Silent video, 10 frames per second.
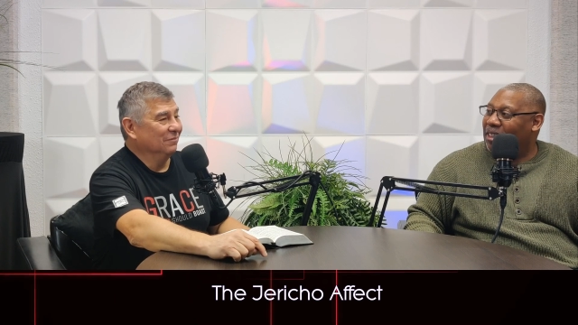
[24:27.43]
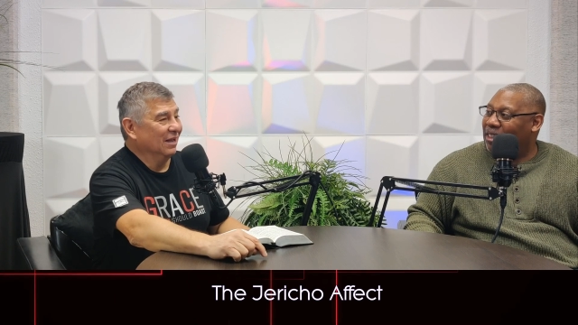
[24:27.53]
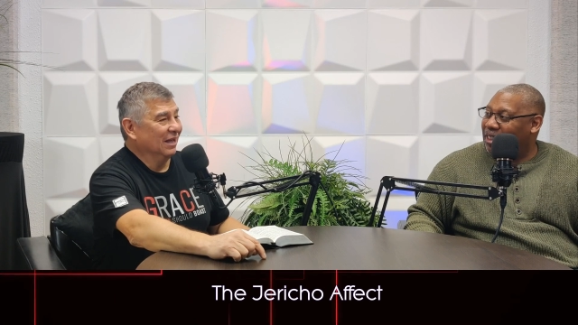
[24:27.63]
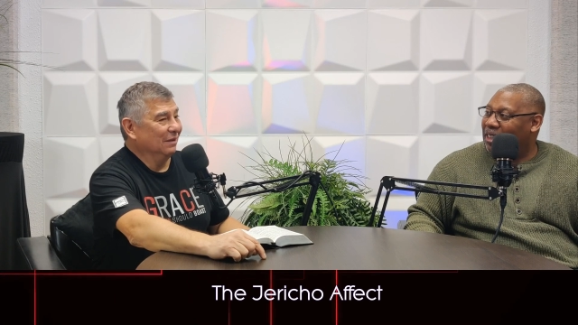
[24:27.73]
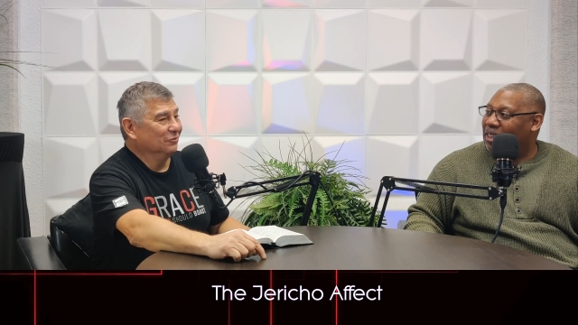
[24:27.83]

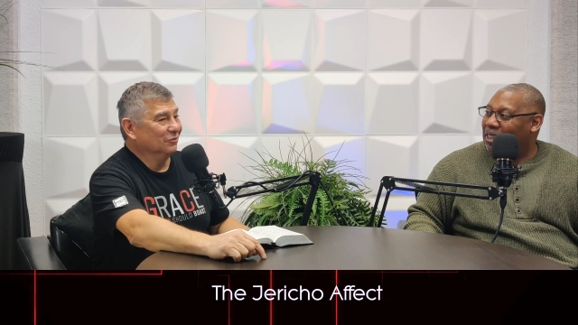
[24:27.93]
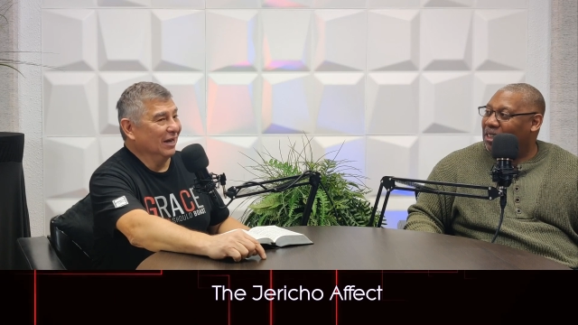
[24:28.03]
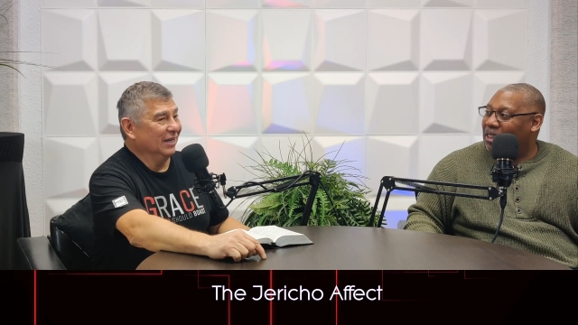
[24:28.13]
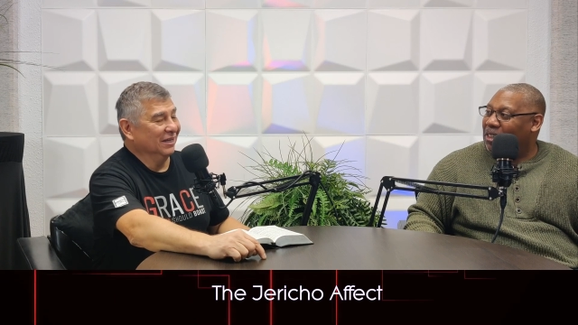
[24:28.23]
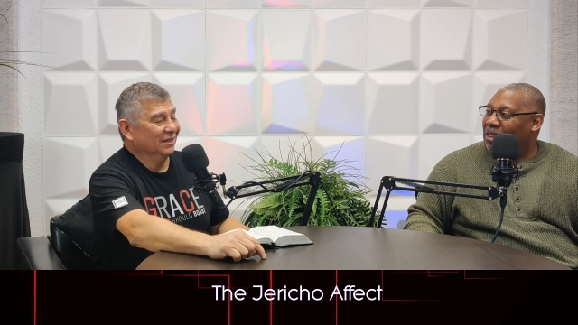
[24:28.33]
Speaker 1: I'm, I'm
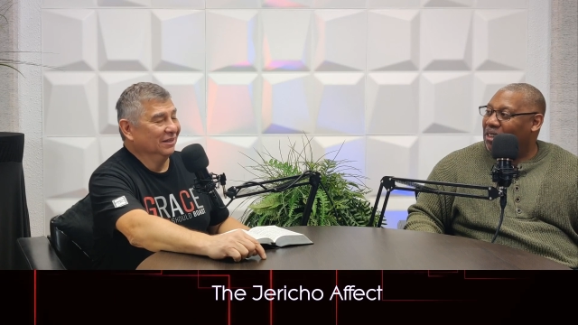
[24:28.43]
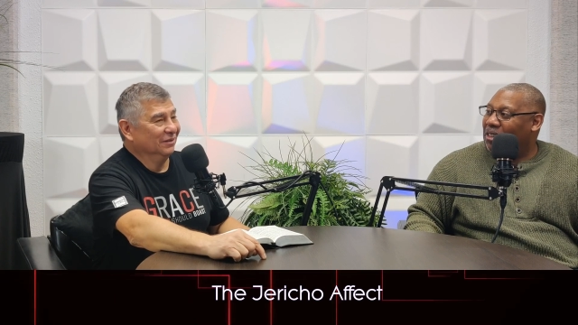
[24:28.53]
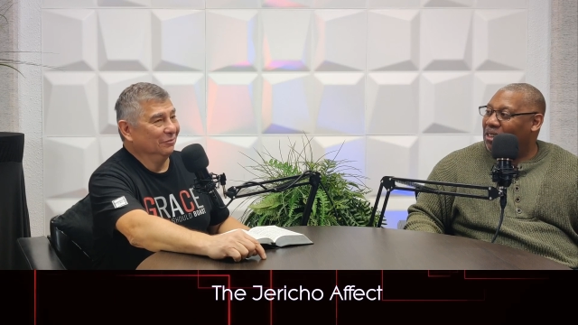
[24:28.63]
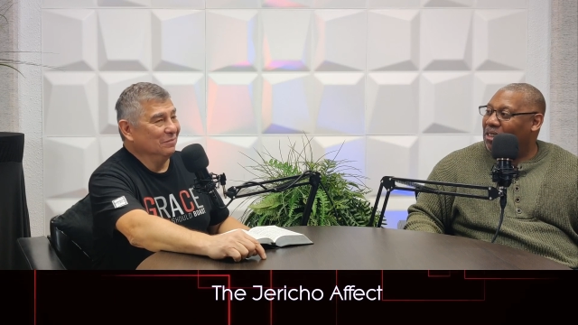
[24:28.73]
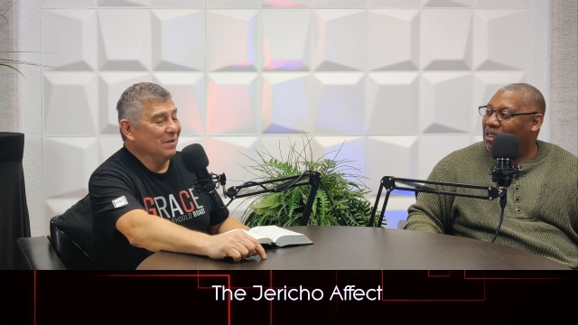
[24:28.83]
trying to
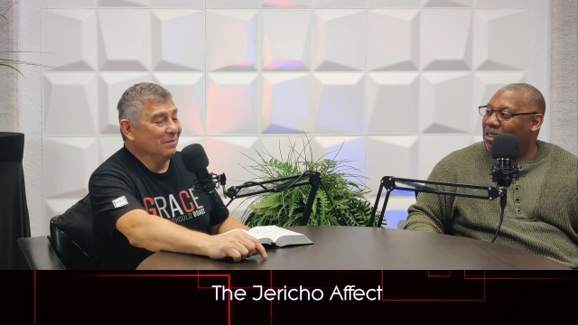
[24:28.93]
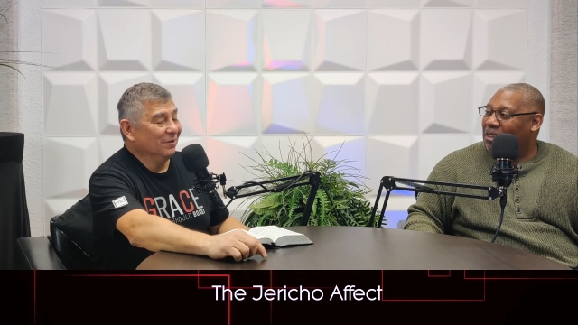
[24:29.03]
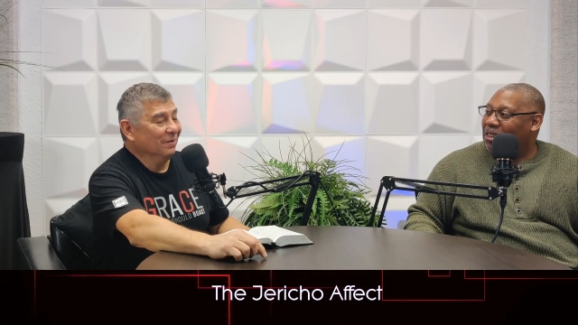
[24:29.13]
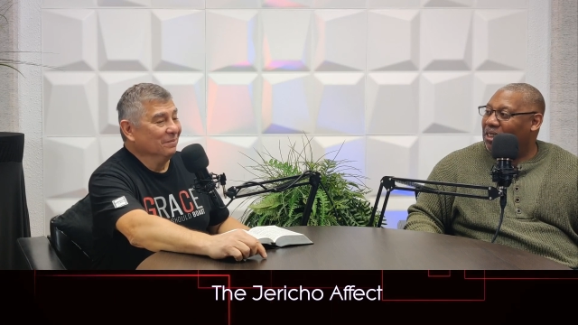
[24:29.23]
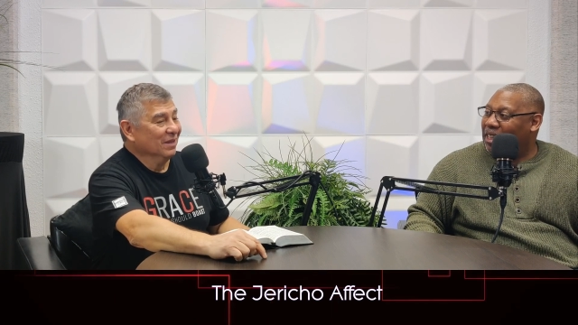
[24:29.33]

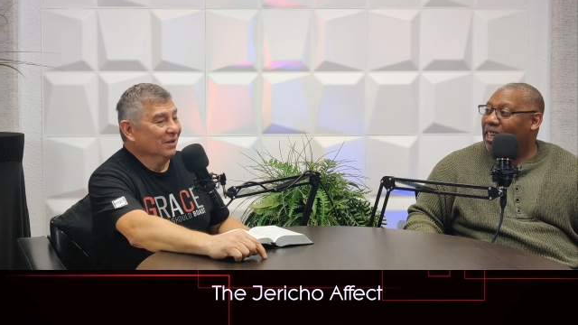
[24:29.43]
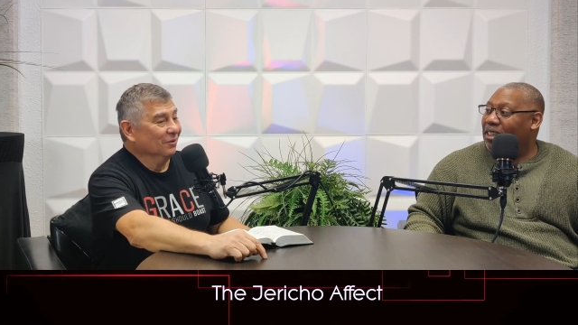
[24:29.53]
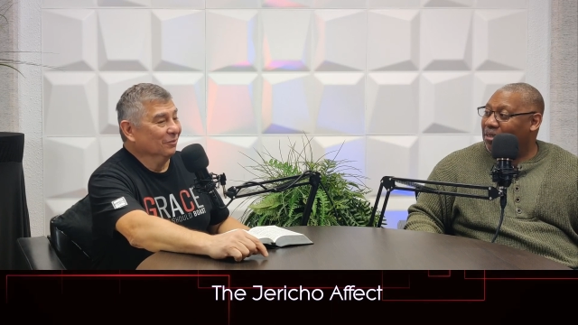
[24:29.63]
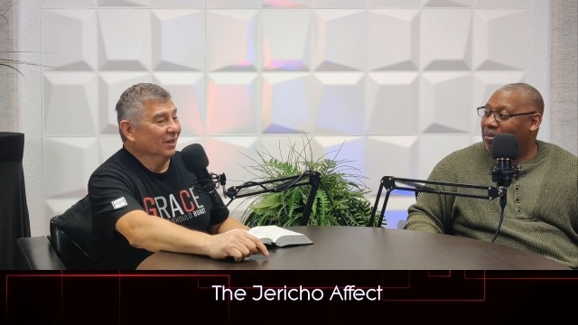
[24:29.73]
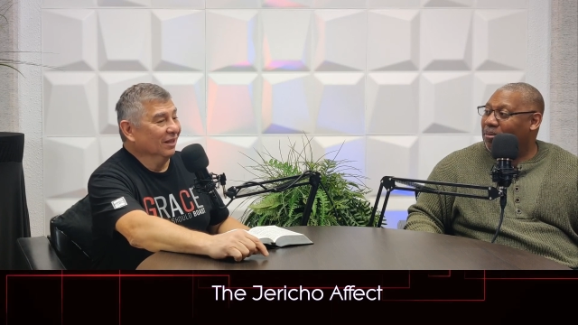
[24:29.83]
remember.
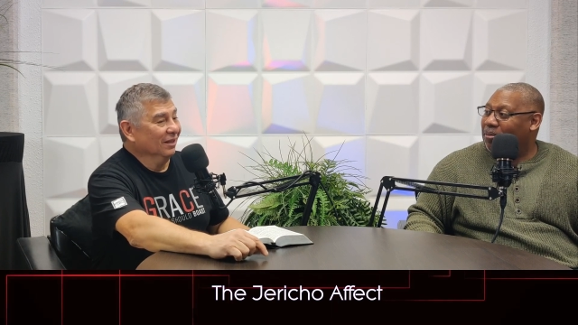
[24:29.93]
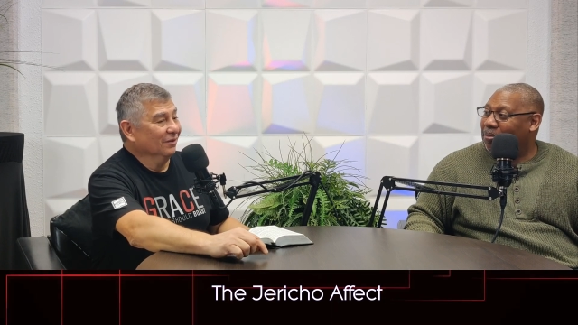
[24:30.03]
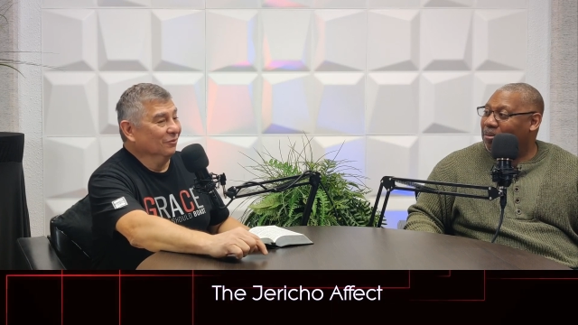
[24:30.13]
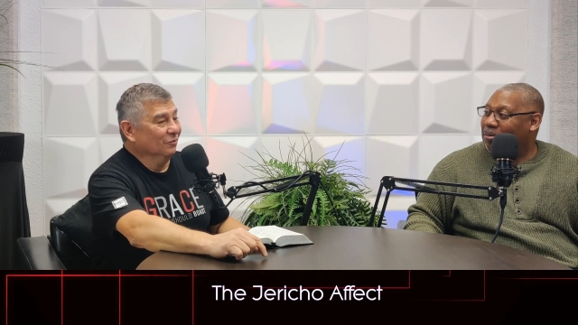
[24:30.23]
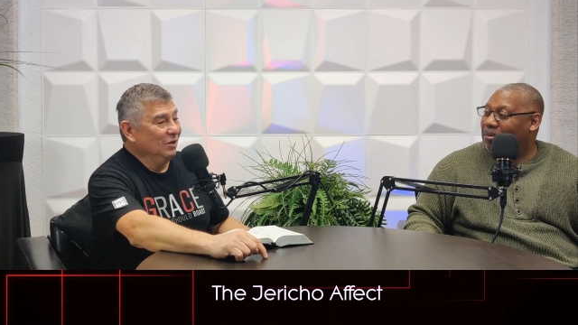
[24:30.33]
Yeah.
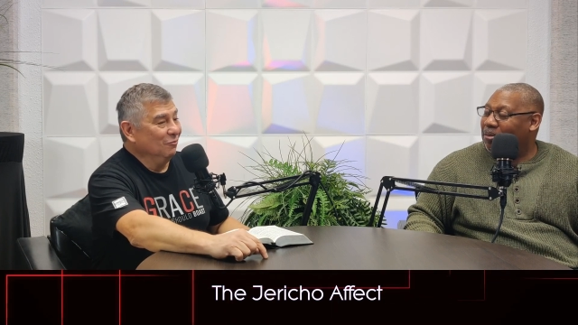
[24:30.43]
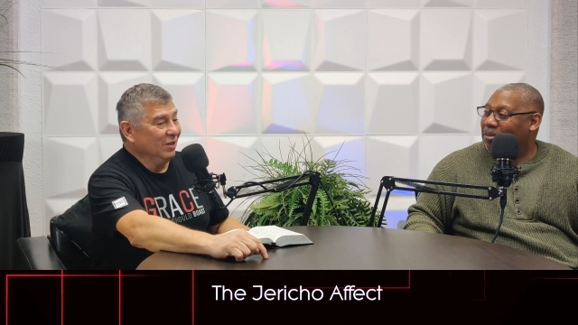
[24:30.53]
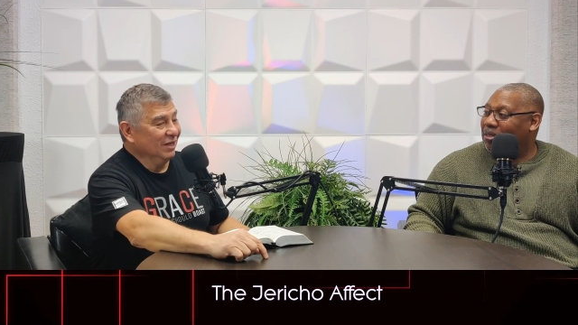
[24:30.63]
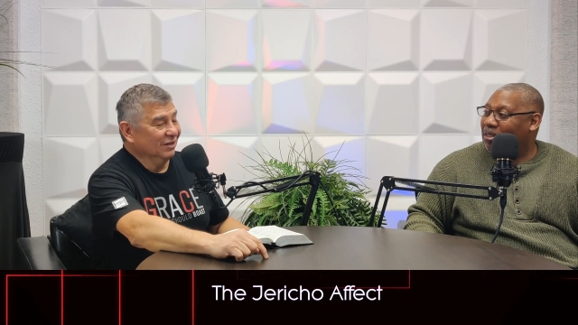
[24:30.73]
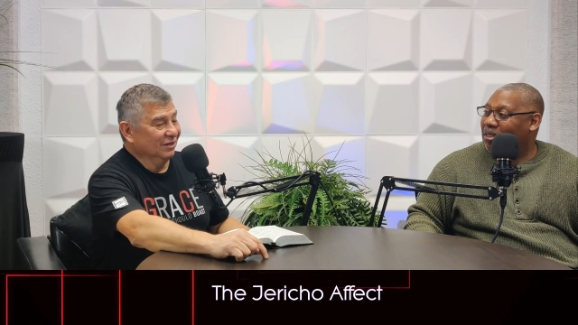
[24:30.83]
Well, we
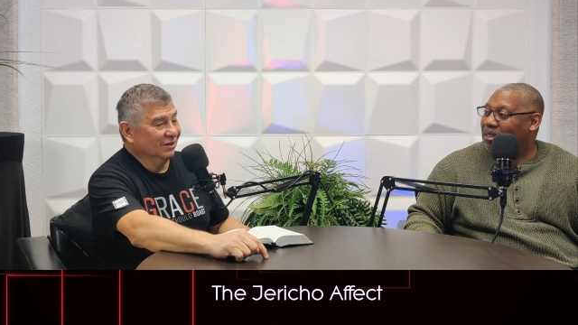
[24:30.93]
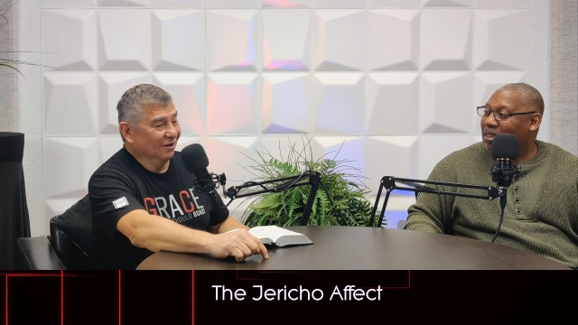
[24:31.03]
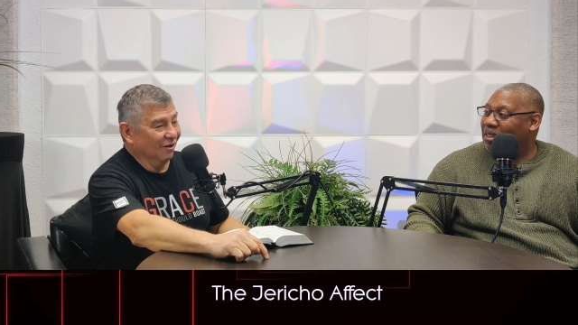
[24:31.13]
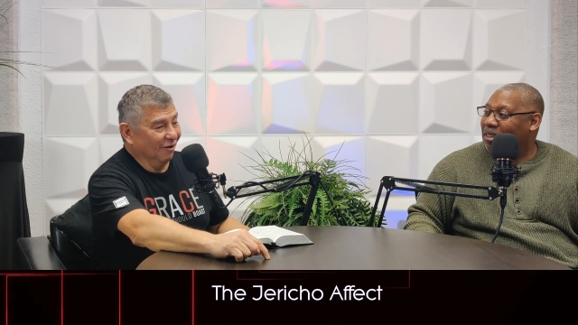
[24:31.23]
went